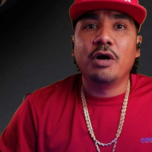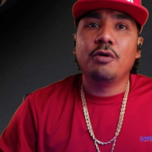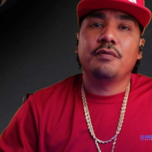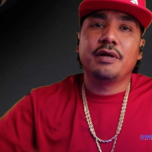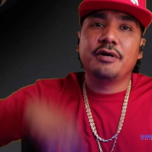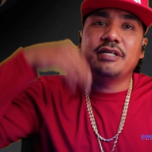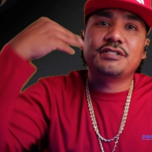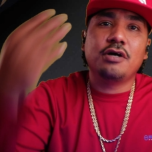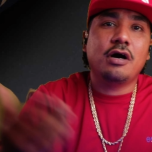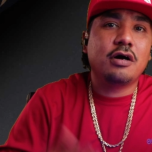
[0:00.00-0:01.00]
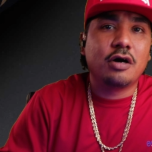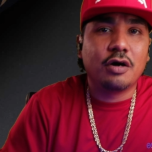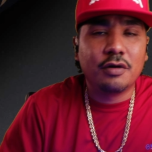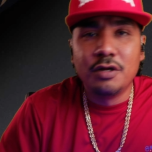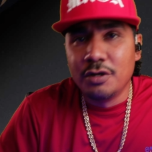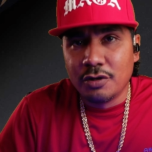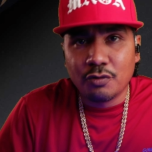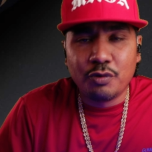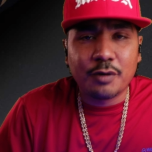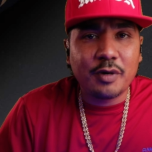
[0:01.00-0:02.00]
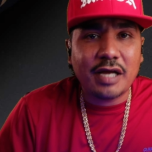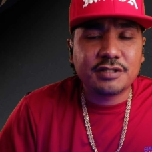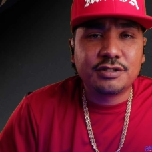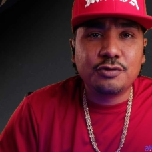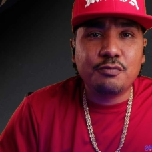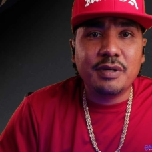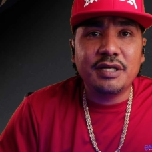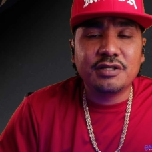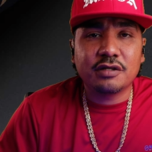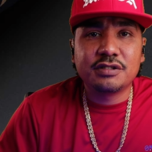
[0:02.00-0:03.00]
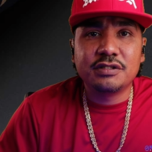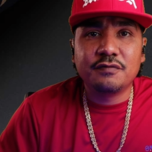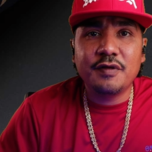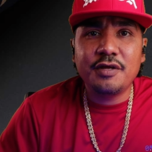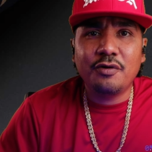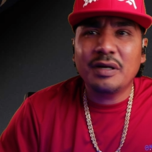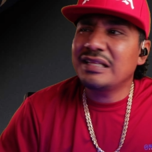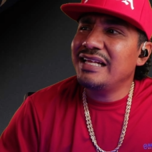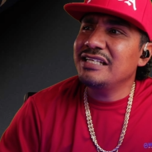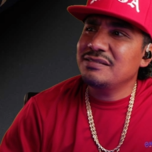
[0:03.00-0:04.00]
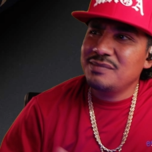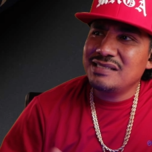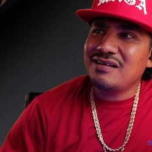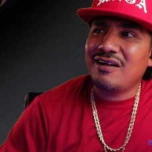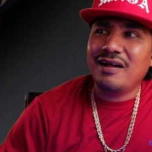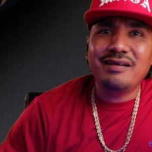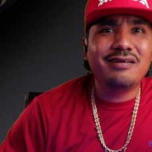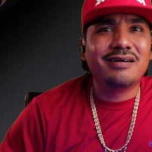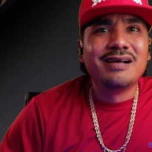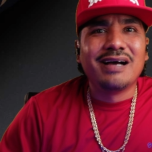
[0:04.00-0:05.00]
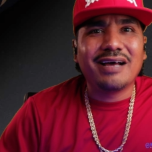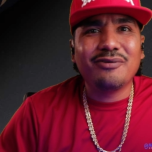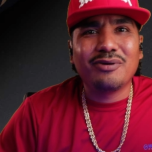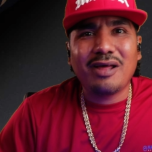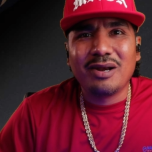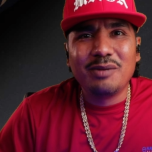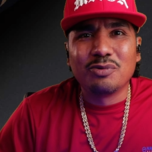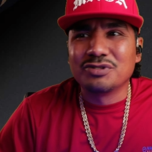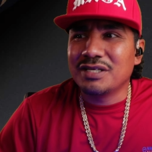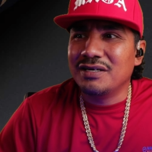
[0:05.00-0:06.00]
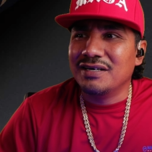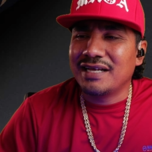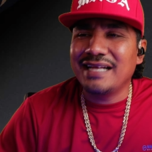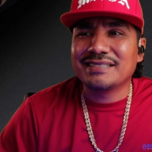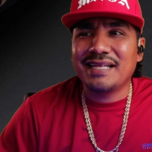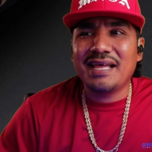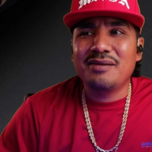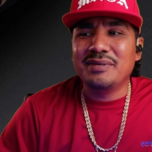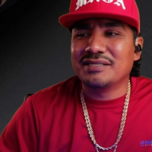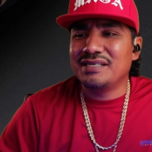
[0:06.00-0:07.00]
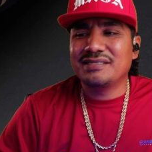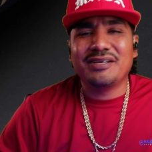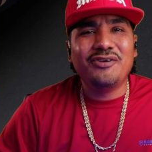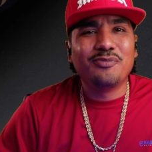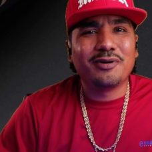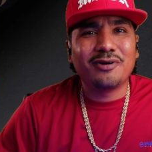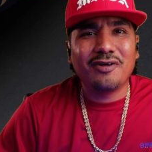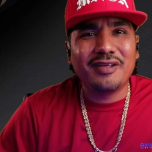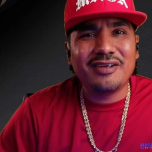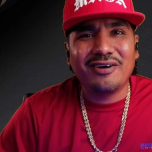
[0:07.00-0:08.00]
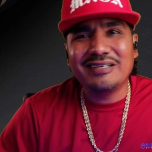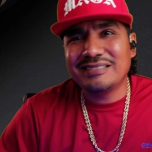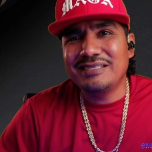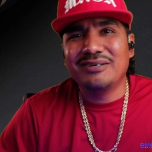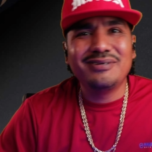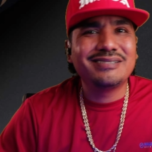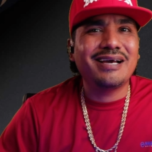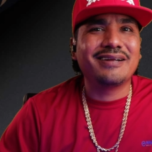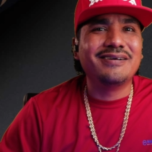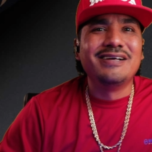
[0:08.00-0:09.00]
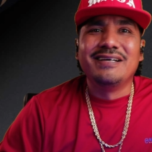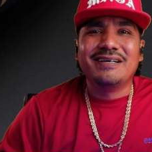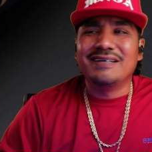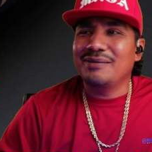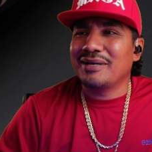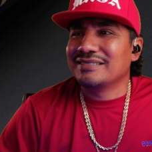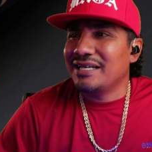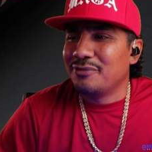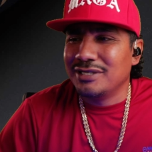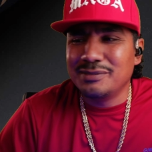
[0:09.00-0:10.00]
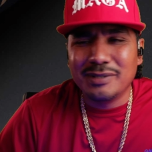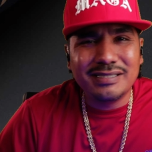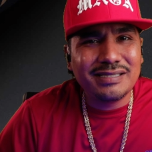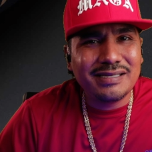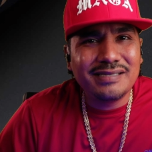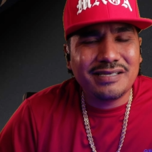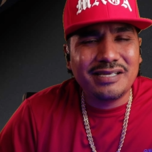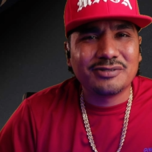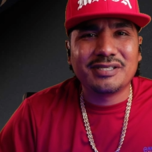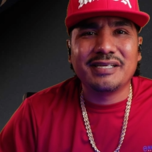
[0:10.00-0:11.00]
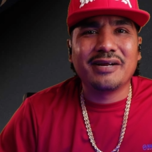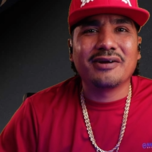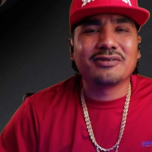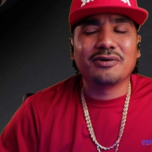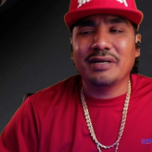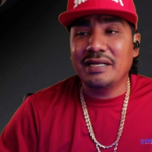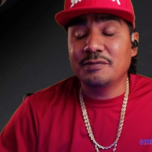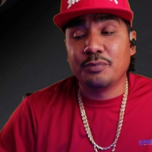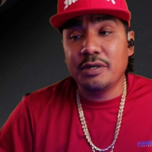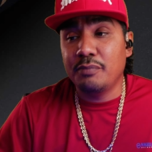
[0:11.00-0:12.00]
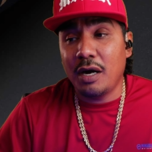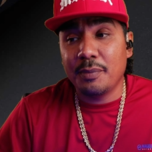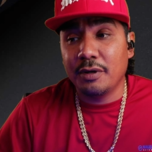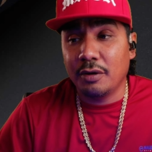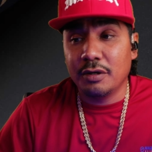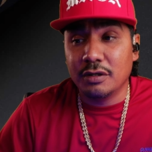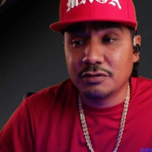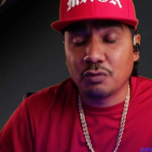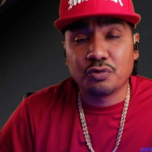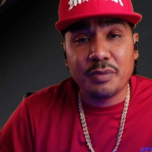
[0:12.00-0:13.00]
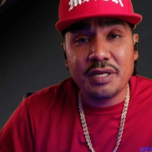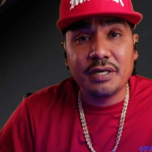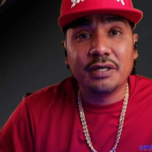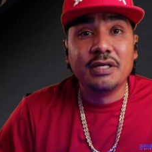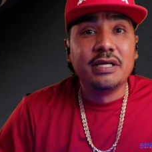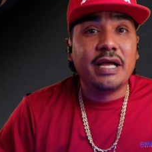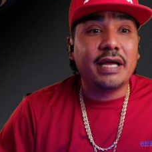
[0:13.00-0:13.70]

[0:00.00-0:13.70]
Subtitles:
Well, there it is, y'all. Quick reaction to Benny Johnson's video. I think he's all right. I know a lot of liberals can't stand him. His sense of humor and all that, y'all. He's kind of, I'm not going to say cringy, but he's an interesting character, and he's pretty popping on social media.